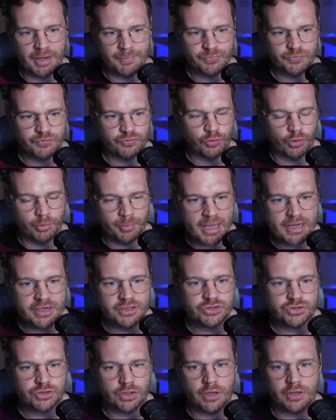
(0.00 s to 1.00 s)
formatted
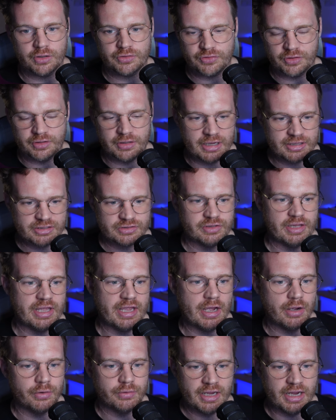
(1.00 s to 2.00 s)
charts, a nice
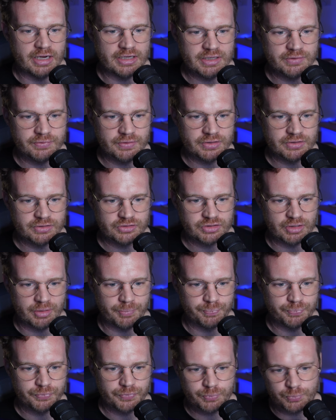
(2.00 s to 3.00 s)
layout, and even
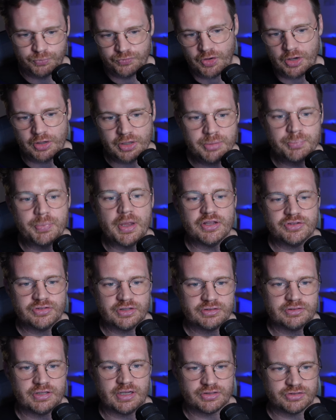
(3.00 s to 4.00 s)
some fairly
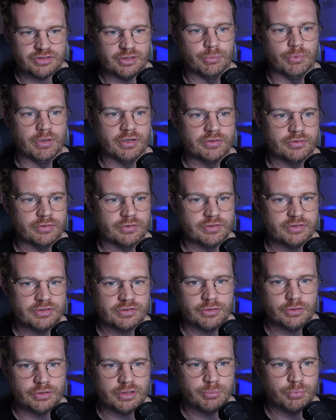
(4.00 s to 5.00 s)
basic text summaries. So this is
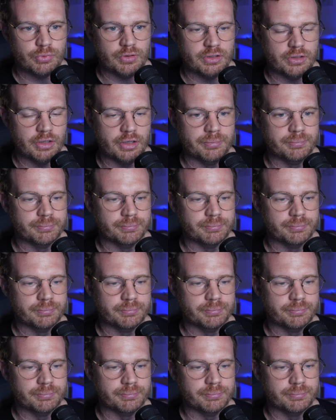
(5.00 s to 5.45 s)
looking pretty good.